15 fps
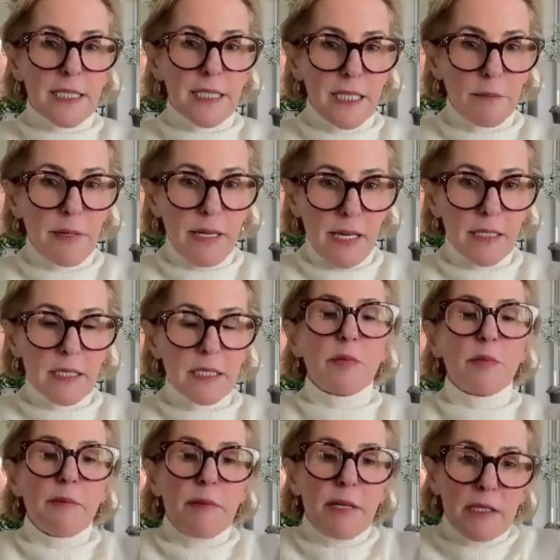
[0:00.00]
CPA
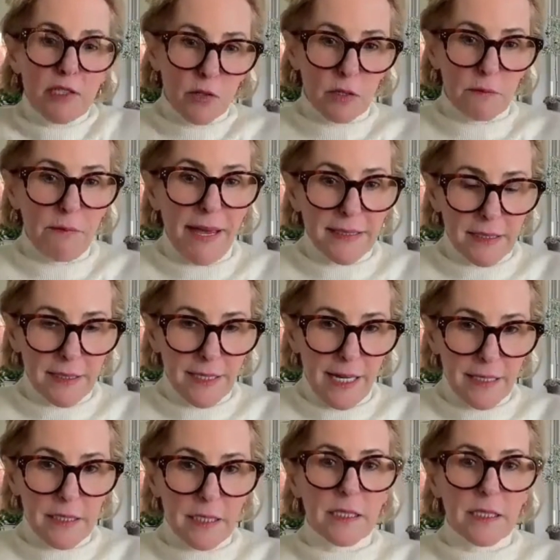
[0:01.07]
simply means you can pass a test.